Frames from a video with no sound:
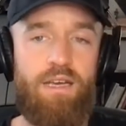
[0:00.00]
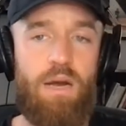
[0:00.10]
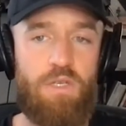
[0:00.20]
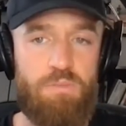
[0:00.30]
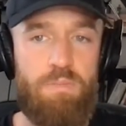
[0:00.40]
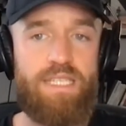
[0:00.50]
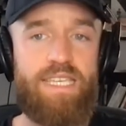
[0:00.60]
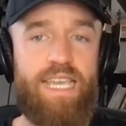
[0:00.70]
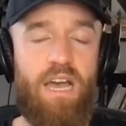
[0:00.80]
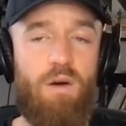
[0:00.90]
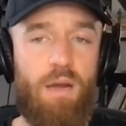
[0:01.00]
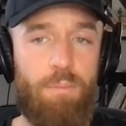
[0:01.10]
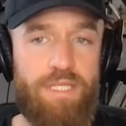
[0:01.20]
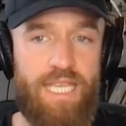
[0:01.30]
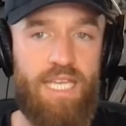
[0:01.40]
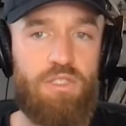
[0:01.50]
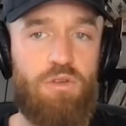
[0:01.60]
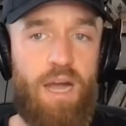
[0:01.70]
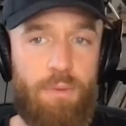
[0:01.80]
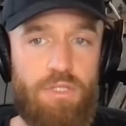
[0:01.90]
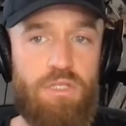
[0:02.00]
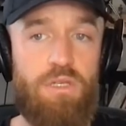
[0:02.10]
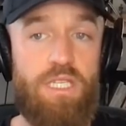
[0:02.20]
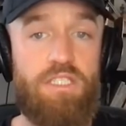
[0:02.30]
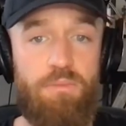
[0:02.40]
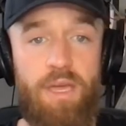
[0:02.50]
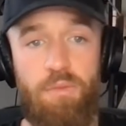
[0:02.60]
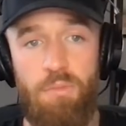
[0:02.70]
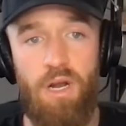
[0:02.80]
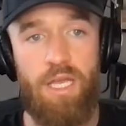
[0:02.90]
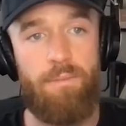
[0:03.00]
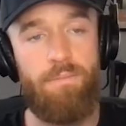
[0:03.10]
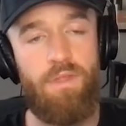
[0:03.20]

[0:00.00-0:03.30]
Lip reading: I was missing out on potential opportunity to make money.